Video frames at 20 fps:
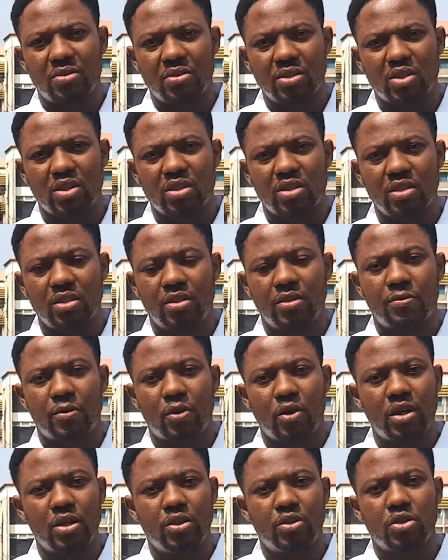resources
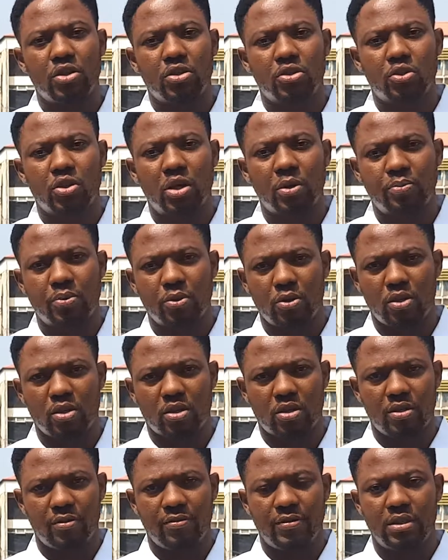for industrial
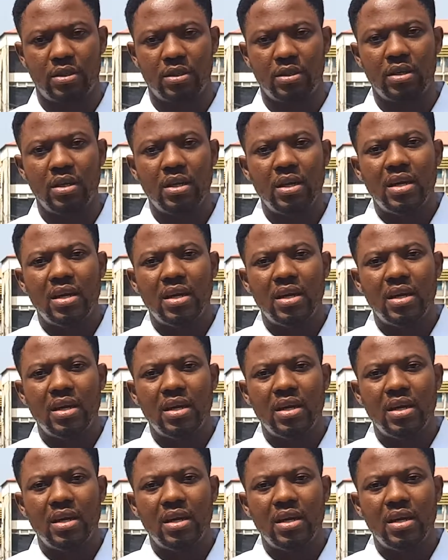productivity,